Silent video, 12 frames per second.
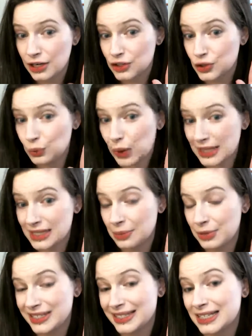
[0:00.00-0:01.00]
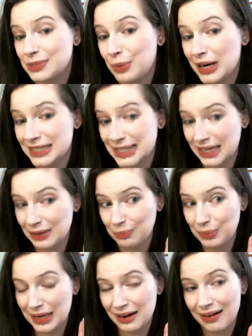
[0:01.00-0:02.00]
to what someone is expressing
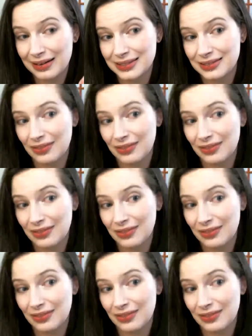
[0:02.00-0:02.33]
because